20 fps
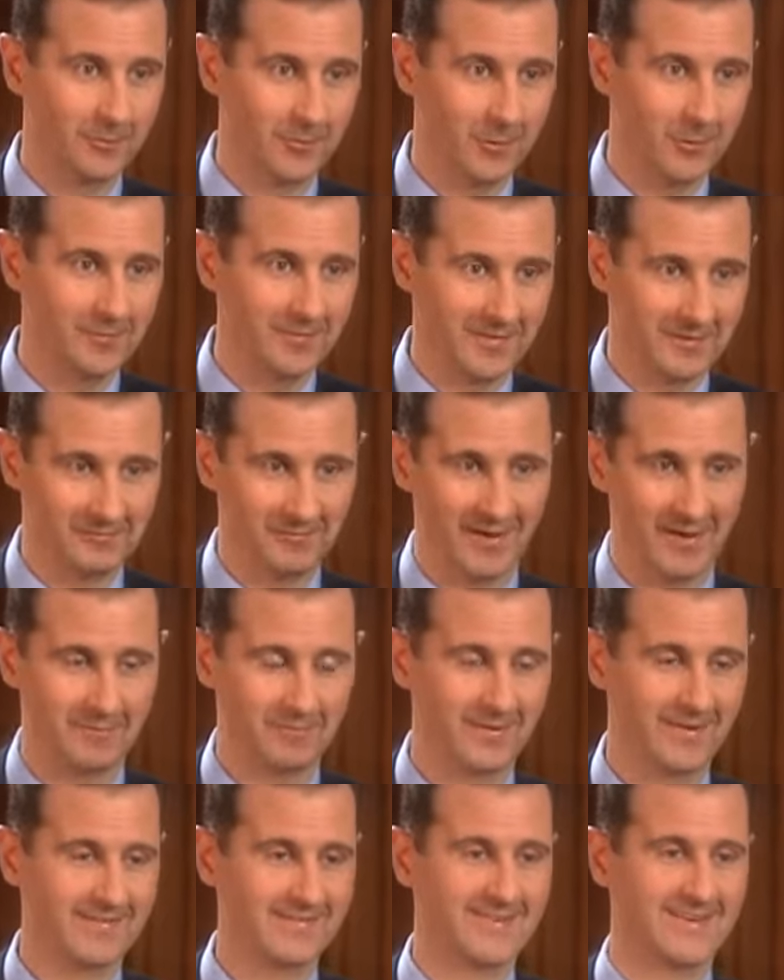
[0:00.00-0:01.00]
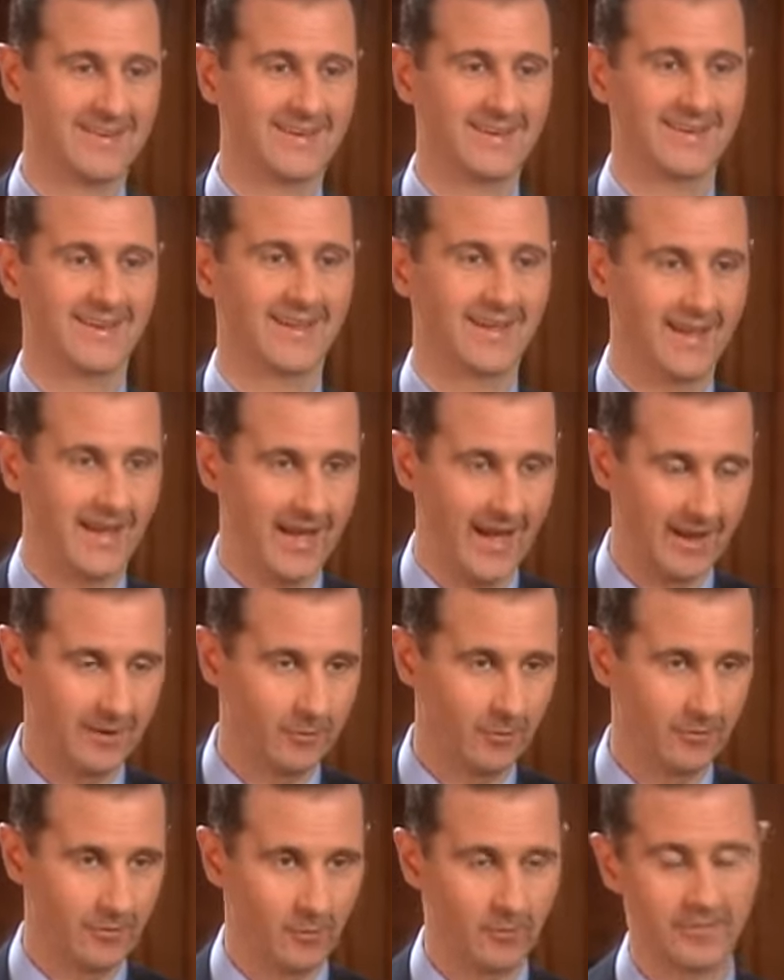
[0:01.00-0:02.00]
I don't own them. I'm president. Okay. I
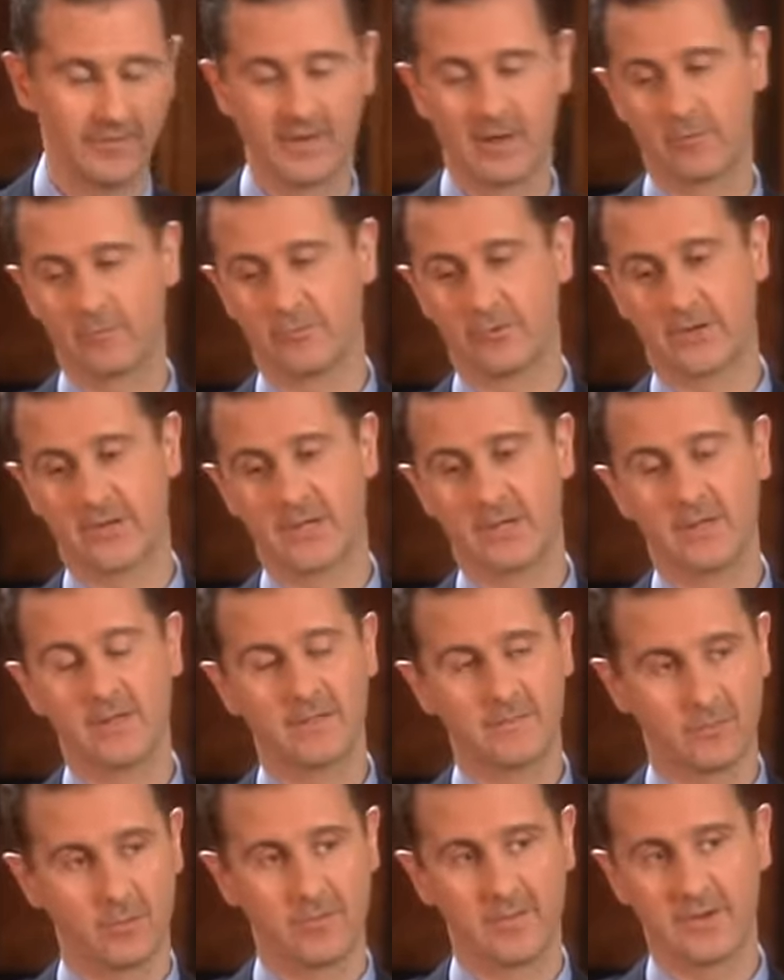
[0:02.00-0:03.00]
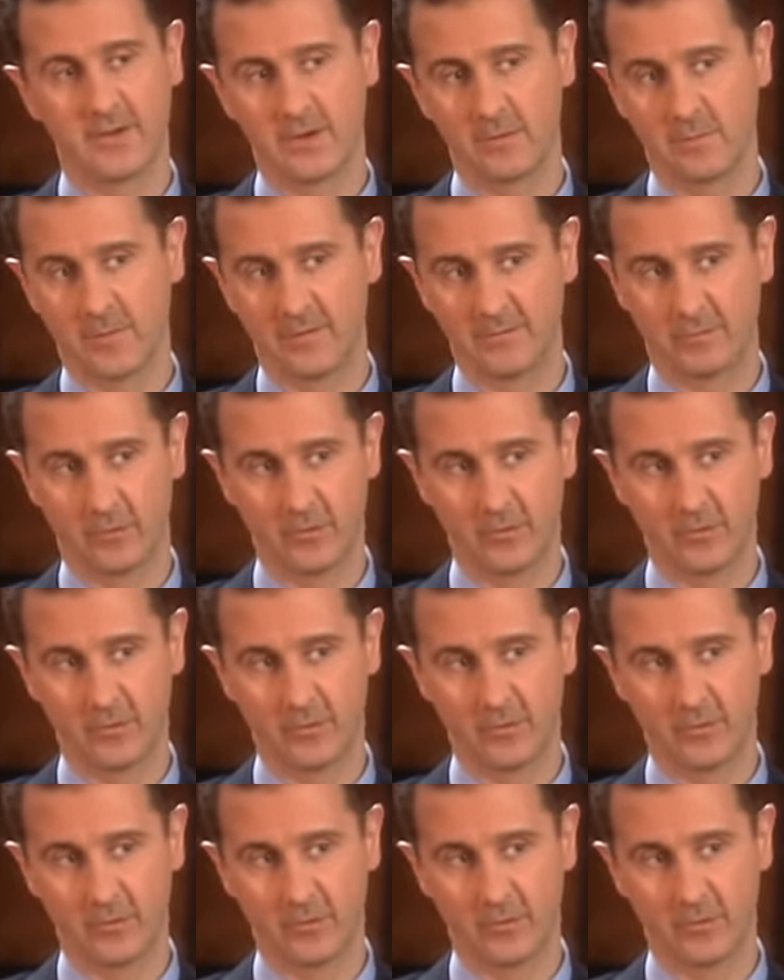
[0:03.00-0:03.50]
don't own the country. So they're not my forces.